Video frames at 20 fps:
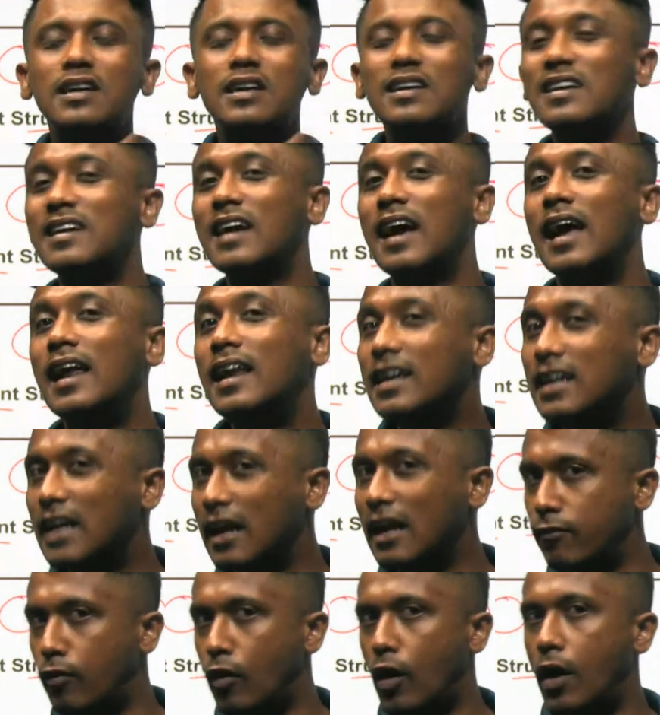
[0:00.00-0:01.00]
in a helical
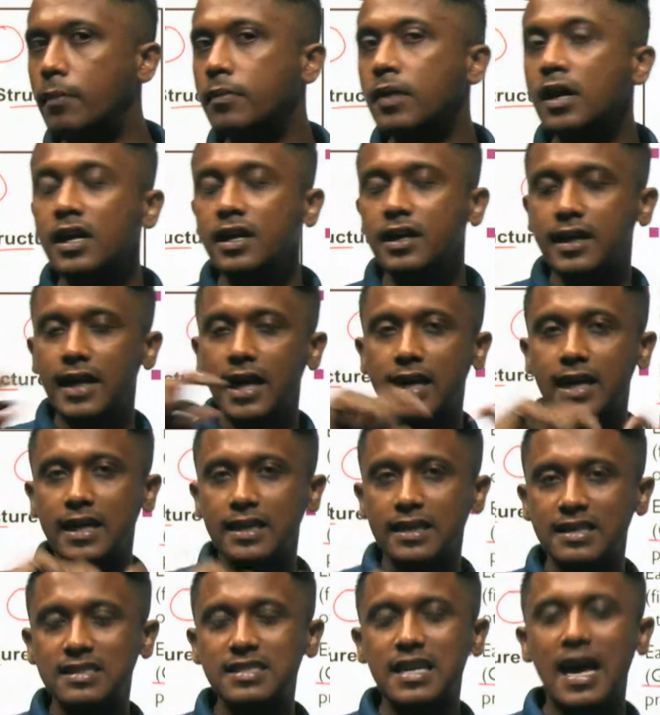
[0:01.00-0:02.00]
form, creating
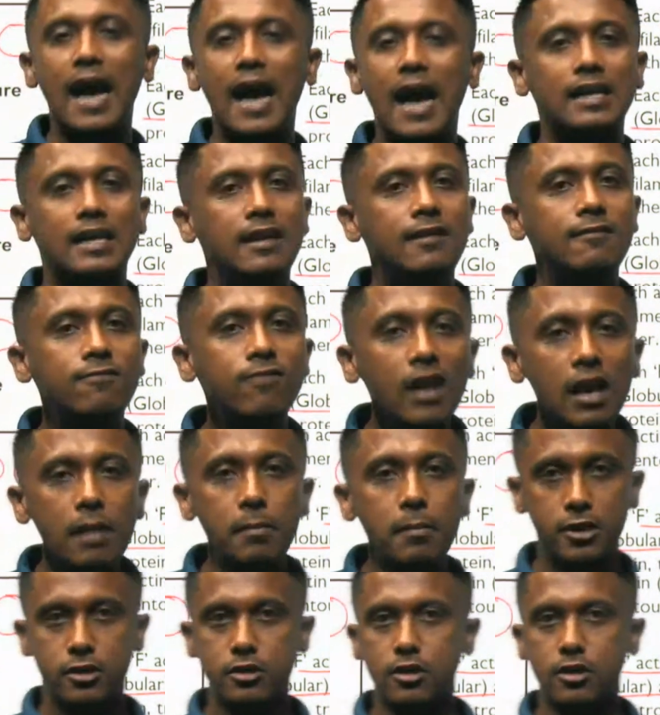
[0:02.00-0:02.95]
this actin filament.